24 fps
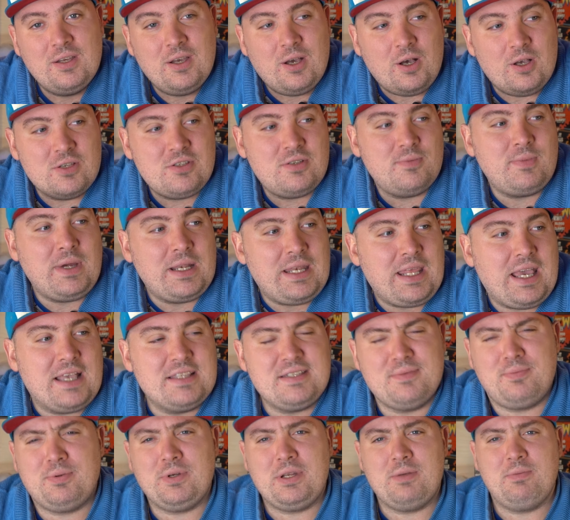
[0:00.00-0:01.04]
Also, my
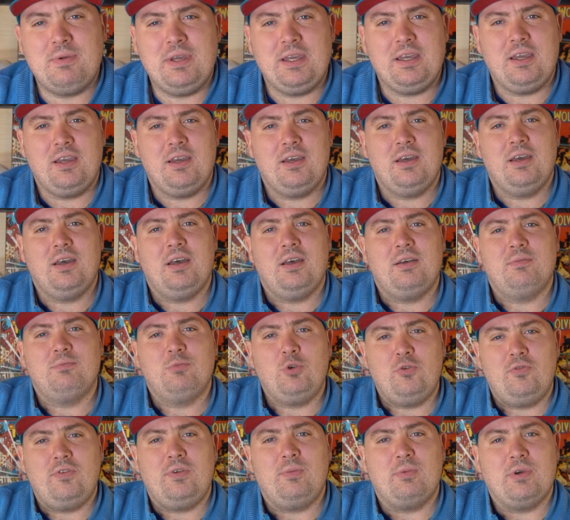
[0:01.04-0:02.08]
dad's a pretty big uh,
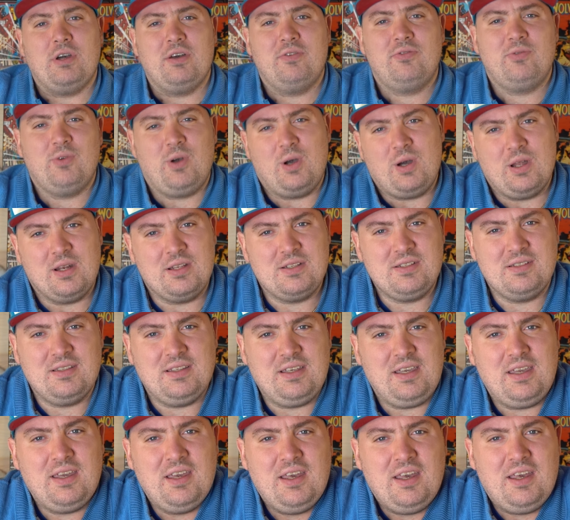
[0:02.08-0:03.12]
movie buff,
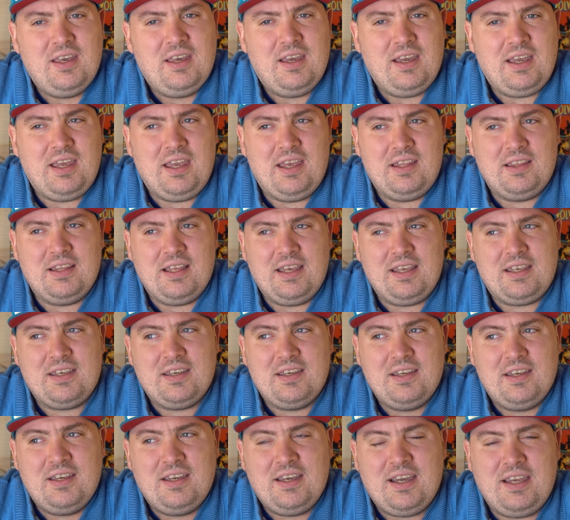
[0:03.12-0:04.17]
honestly. And like,
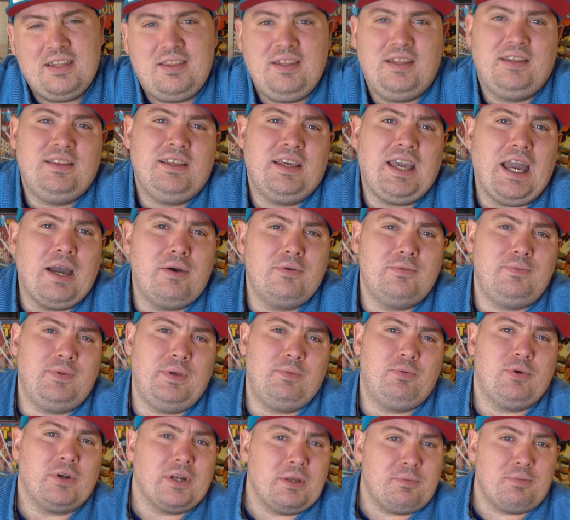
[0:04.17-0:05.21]
I think the guy would be
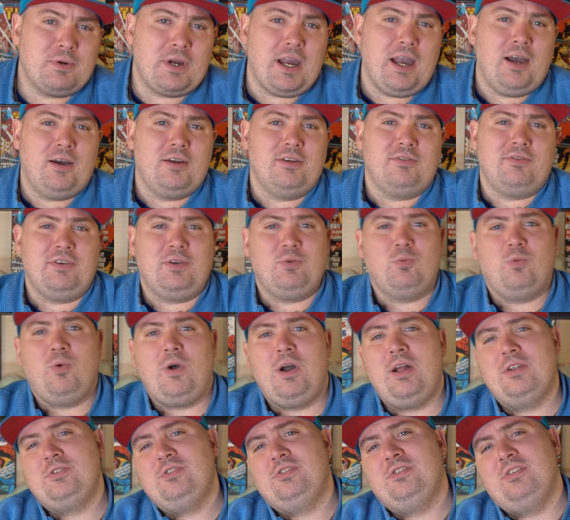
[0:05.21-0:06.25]
pretty proud if he
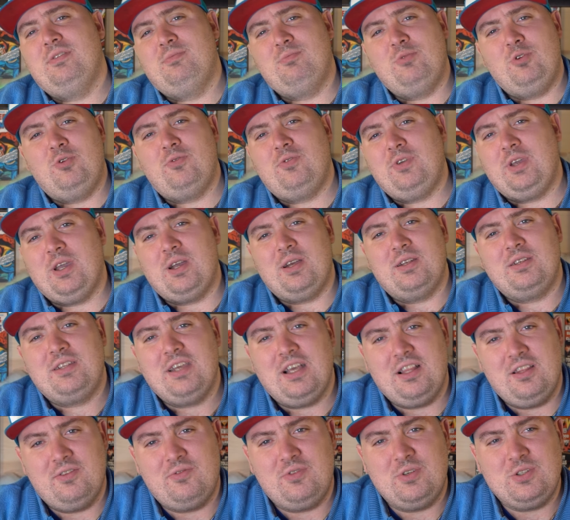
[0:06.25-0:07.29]
watched a movie on
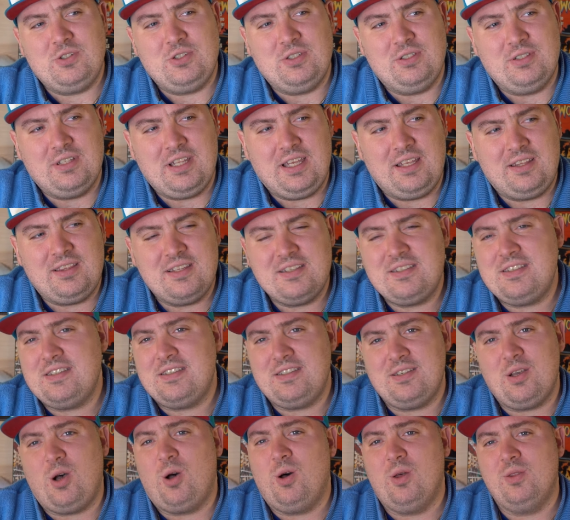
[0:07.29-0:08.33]
television. Like, this
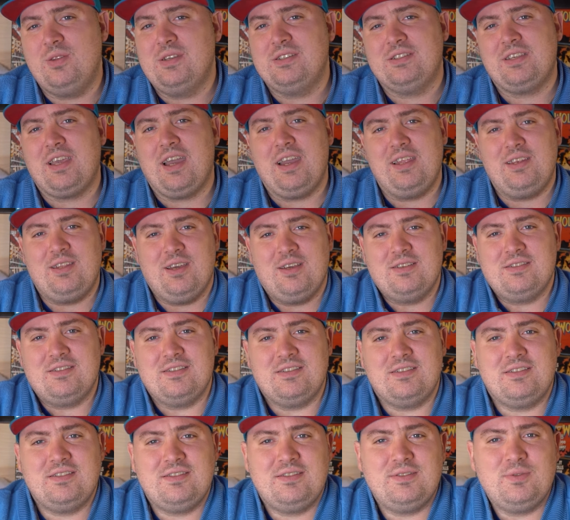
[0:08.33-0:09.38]
is all this guy does
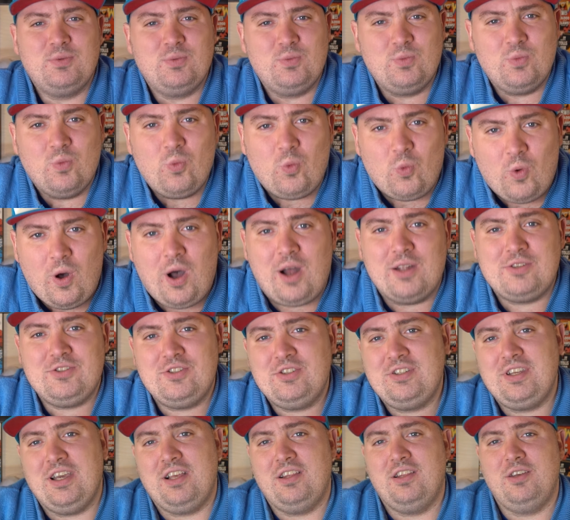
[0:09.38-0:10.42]
is
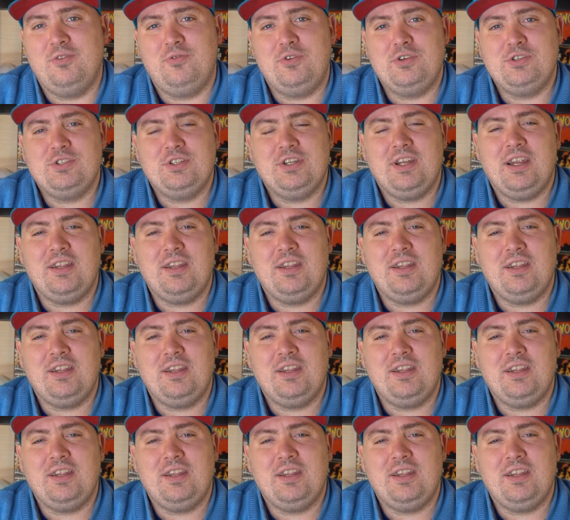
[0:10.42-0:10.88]
watch television.